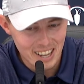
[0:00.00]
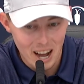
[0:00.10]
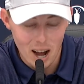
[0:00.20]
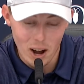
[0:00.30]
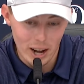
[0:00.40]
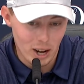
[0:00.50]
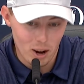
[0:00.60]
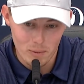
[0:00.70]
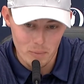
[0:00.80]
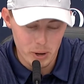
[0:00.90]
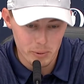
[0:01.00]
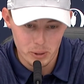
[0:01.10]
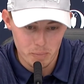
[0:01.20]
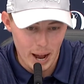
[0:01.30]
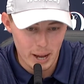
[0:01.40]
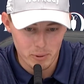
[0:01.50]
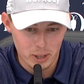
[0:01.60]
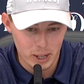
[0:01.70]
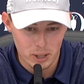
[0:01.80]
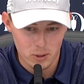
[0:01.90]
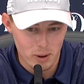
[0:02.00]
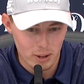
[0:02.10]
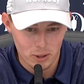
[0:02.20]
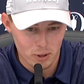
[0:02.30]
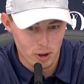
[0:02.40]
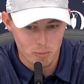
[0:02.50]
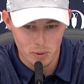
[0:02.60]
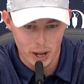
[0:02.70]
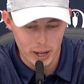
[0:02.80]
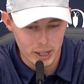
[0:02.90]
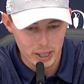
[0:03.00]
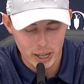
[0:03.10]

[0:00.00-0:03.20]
Oh, I can't remember. It was like 2-round stroke play.